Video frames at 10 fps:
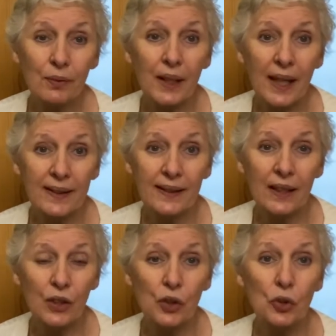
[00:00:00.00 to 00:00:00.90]
we ask that
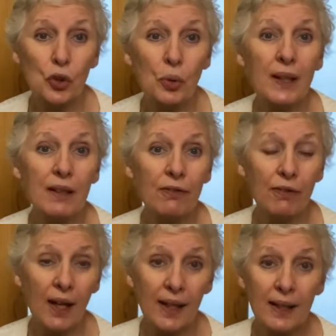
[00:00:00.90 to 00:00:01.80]
you do
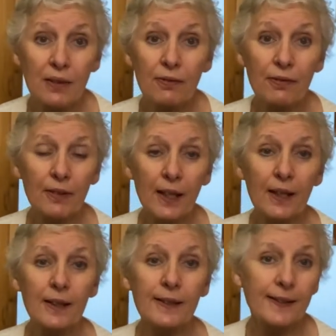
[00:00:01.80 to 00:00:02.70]
25
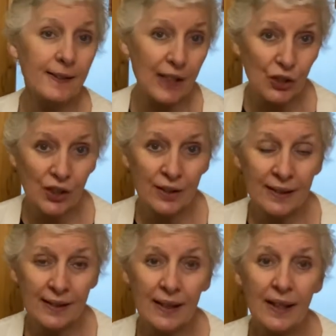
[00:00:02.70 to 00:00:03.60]
sessions